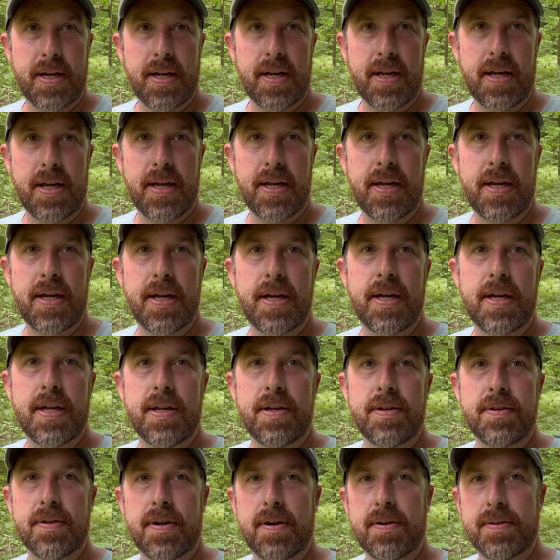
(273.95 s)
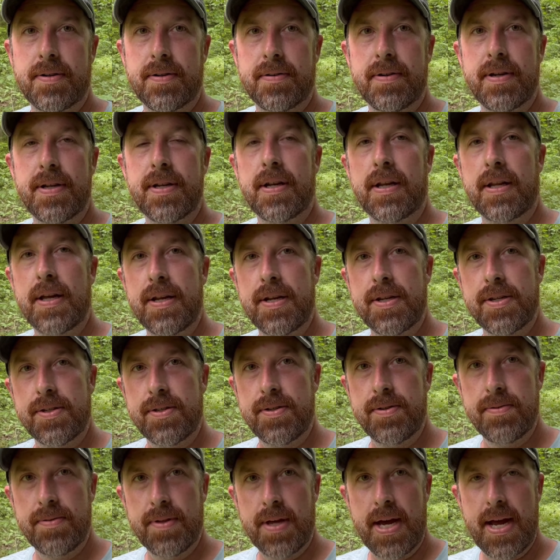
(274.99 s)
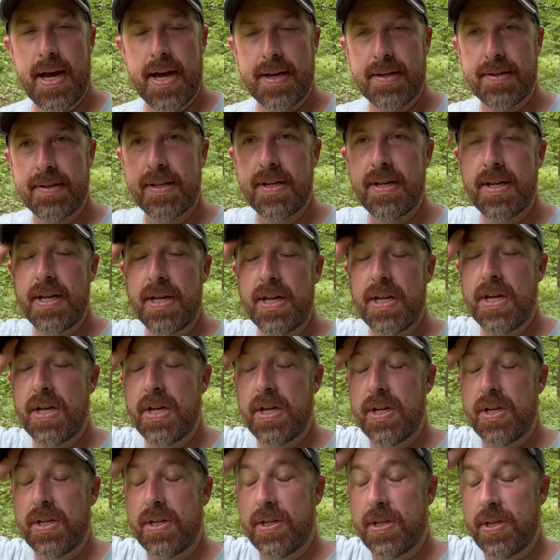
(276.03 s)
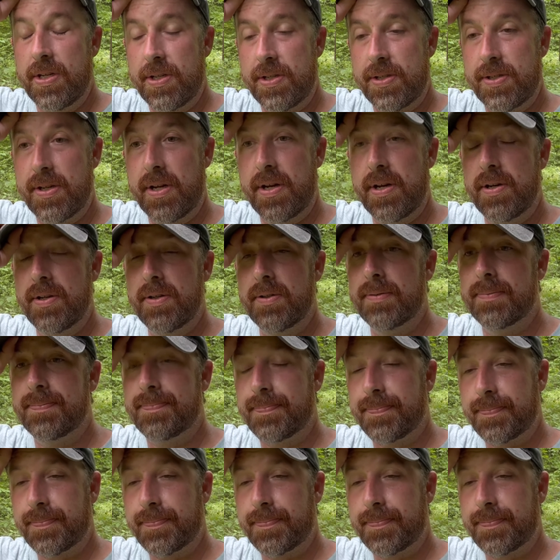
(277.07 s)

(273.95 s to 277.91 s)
and talked her into letting us do that. So